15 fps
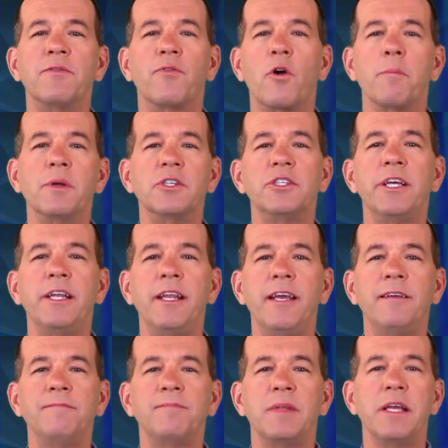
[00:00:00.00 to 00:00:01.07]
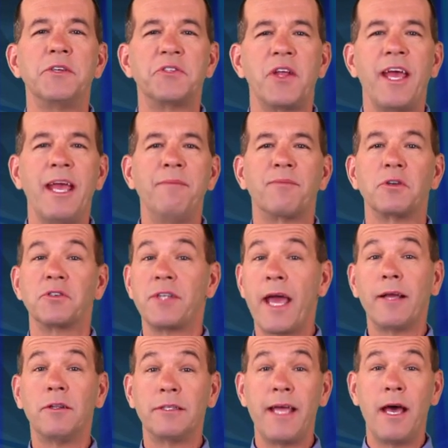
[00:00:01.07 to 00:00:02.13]
for machining is to aim for
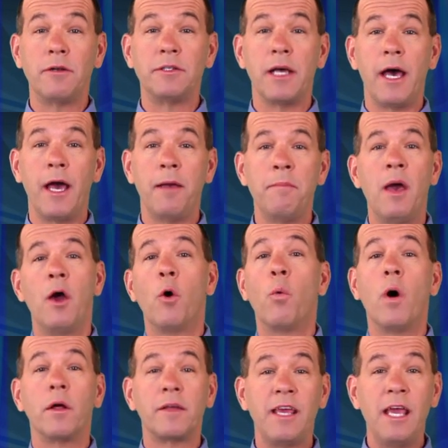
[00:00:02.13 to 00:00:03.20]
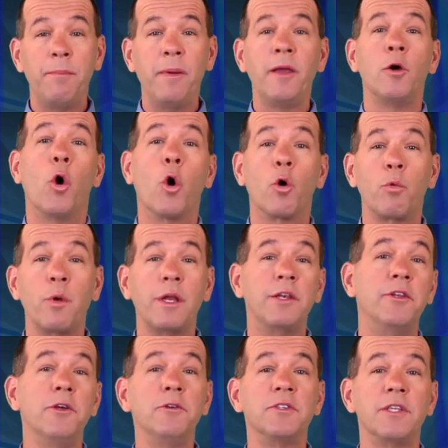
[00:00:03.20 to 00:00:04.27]
cycle downtime while keeping or
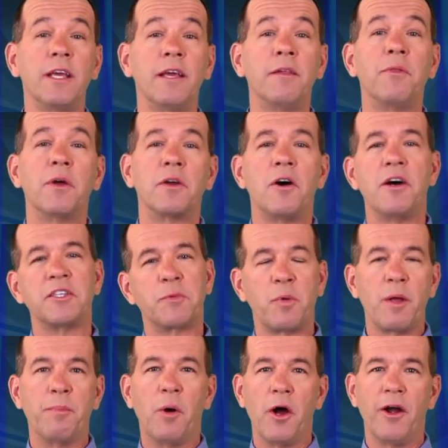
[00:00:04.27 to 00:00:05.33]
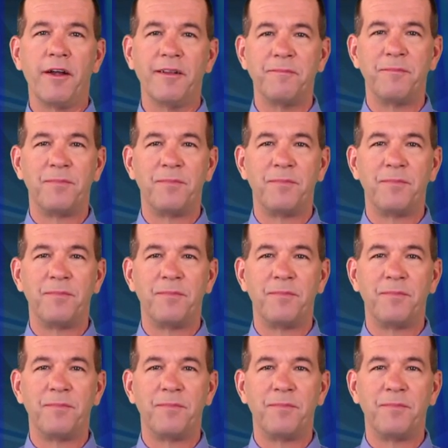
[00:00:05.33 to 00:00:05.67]
reducing the cost pre-part.